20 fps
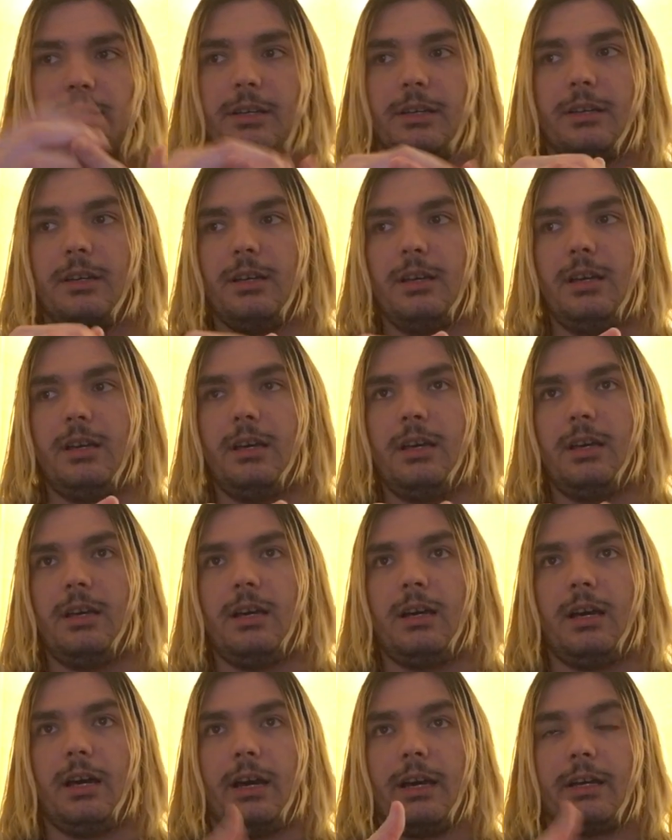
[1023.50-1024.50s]
thing.
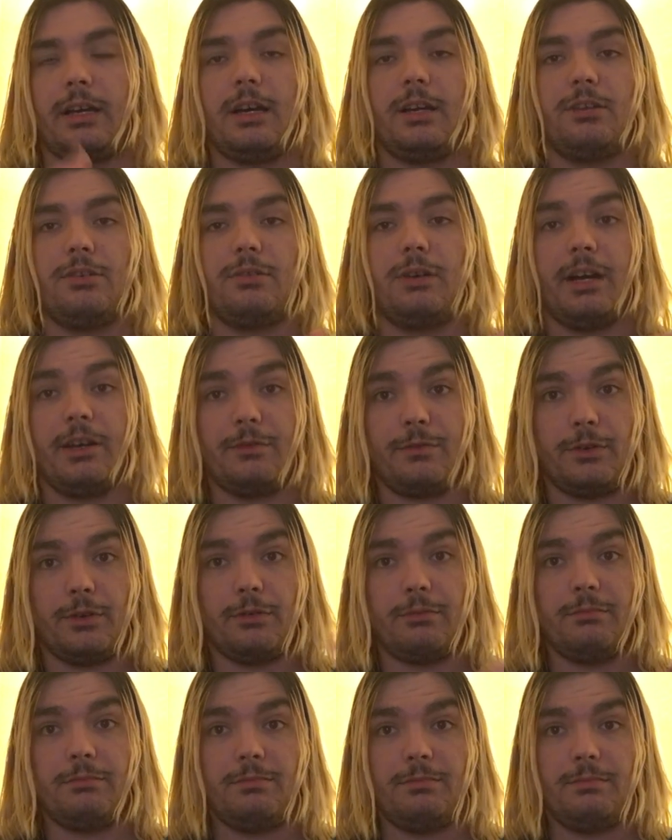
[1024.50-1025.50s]
I got a new
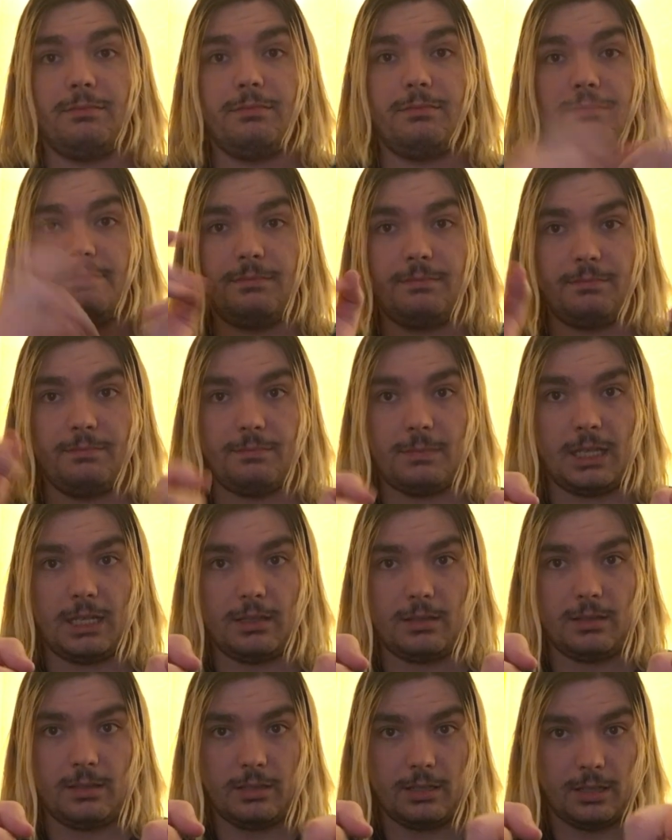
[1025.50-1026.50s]

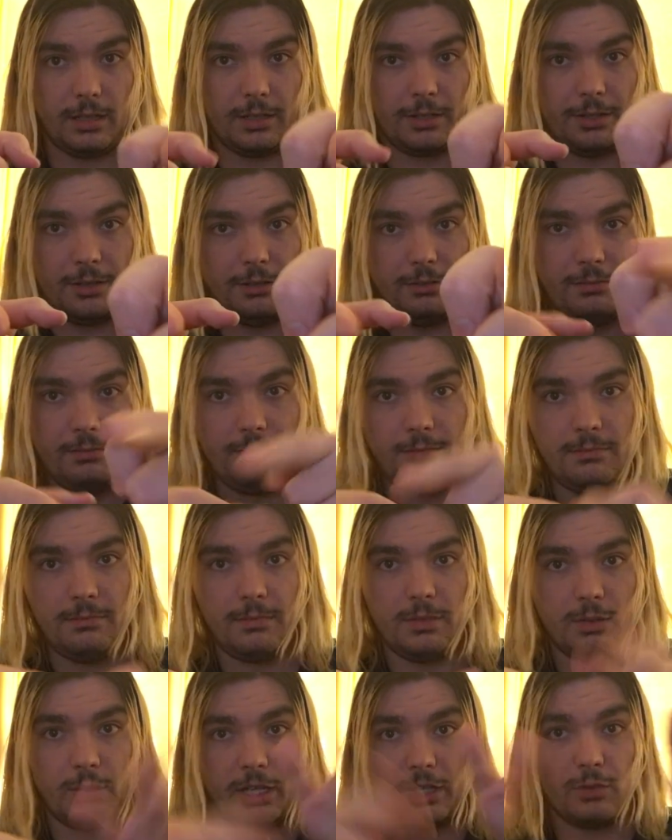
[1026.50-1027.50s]
iPhone. It's on here.
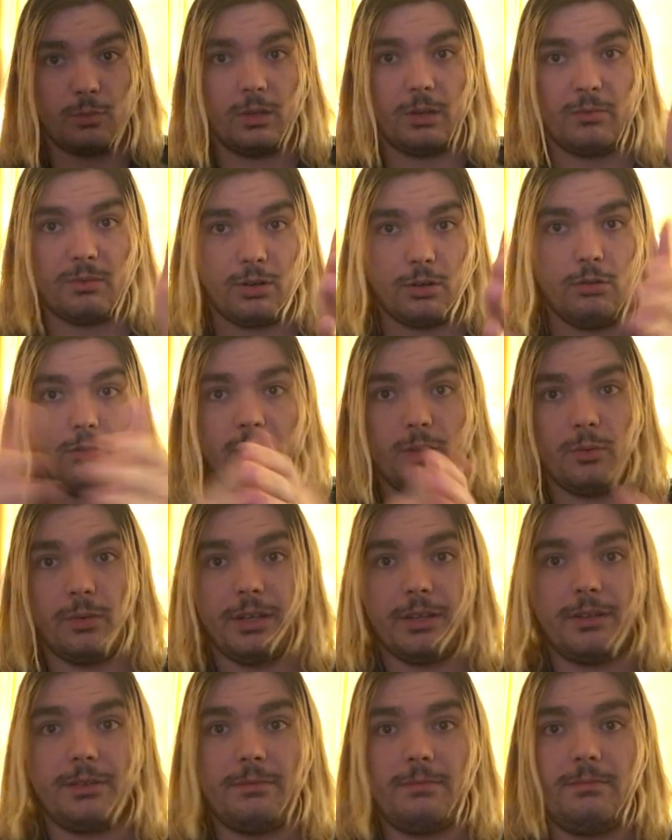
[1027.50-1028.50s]
It's actually what I'm recording
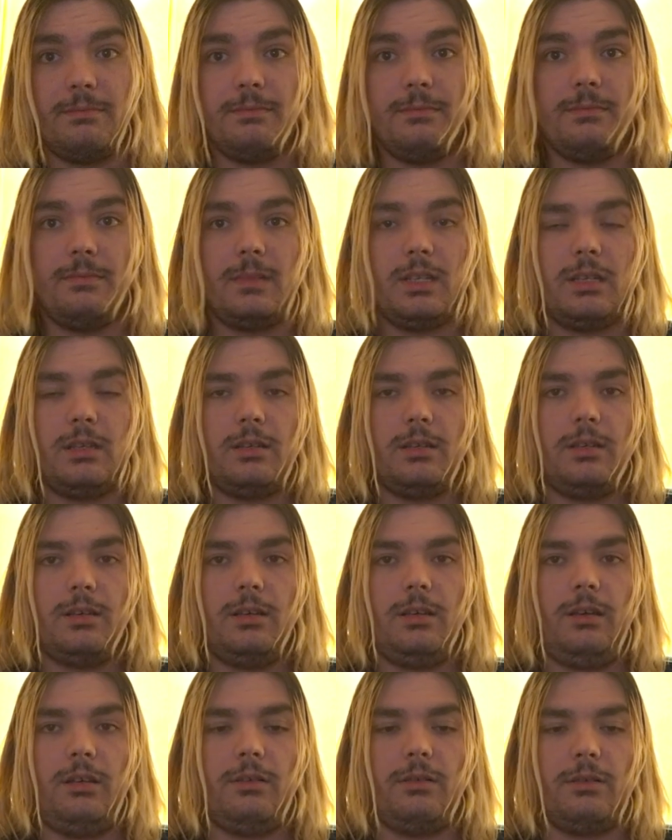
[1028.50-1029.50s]
with
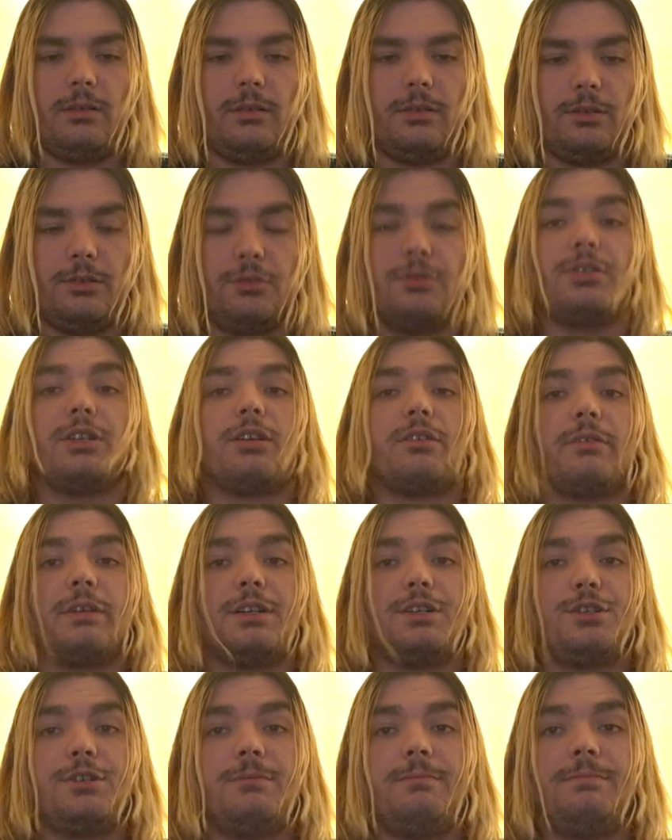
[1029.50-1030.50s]
new
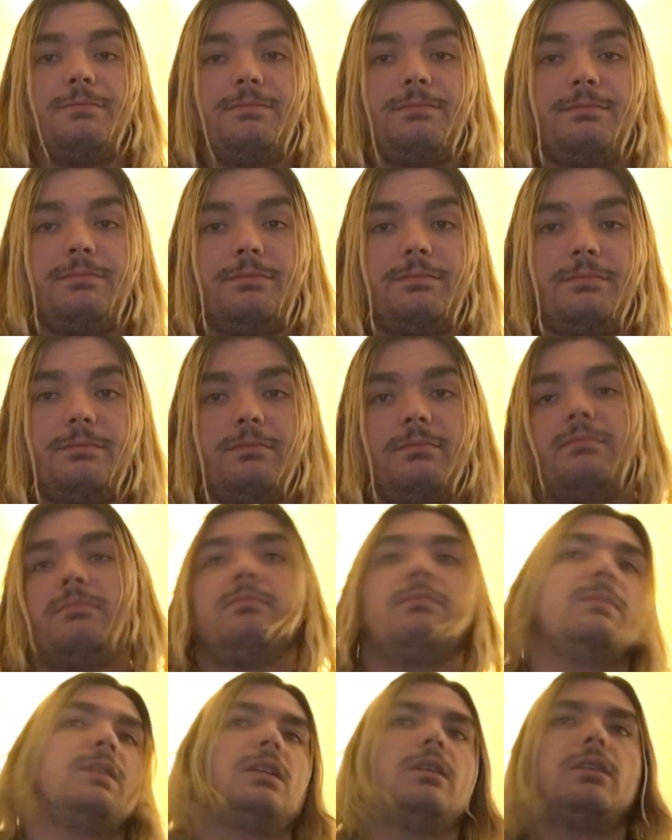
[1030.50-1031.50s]
generation.
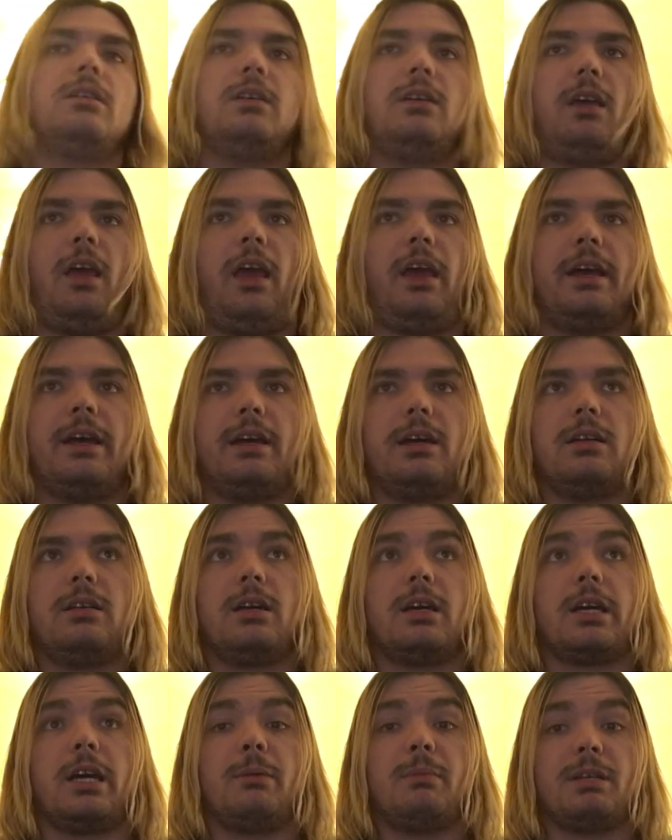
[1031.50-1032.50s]
And
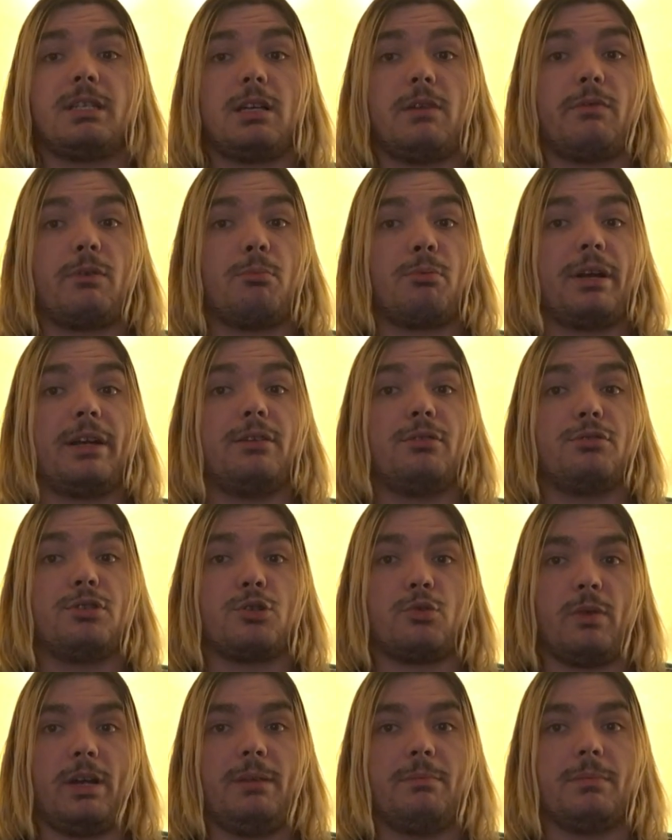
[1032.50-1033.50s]
I got myself a brand new
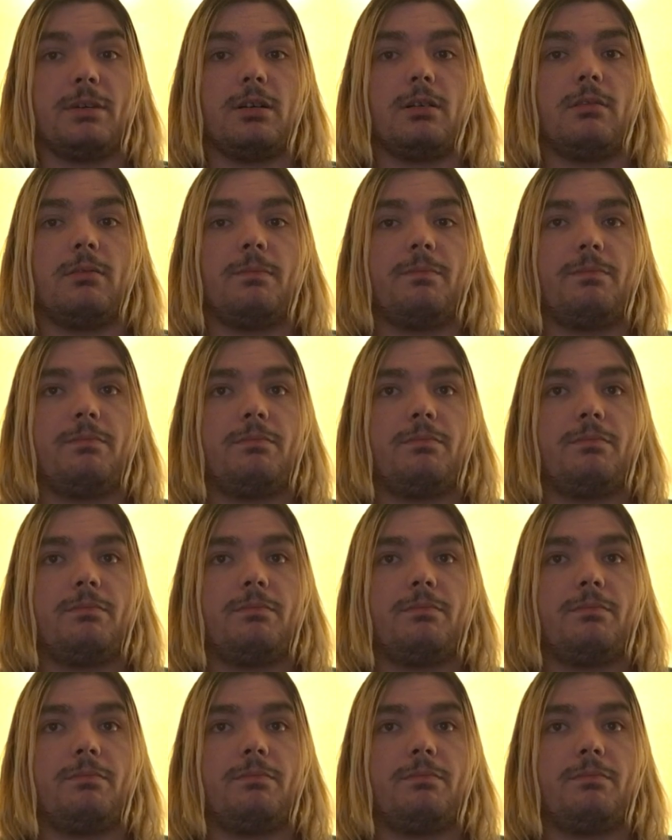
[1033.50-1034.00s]
treadmill.